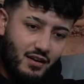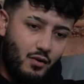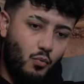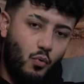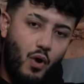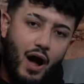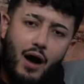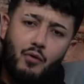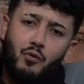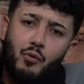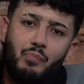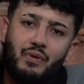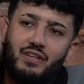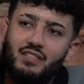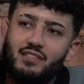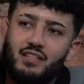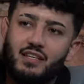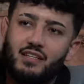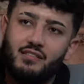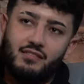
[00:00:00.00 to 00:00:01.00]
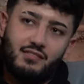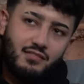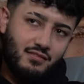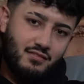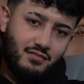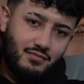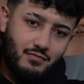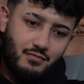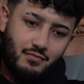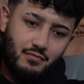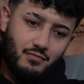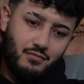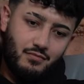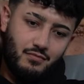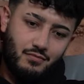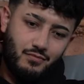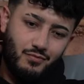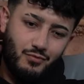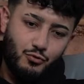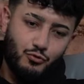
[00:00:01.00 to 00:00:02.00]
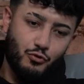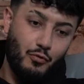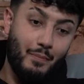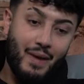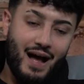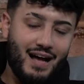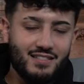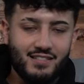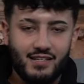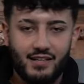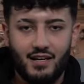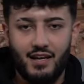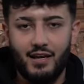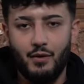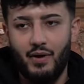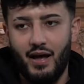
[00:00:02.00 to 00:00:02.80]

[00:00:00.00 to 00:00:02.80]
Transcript: what our business dramatically.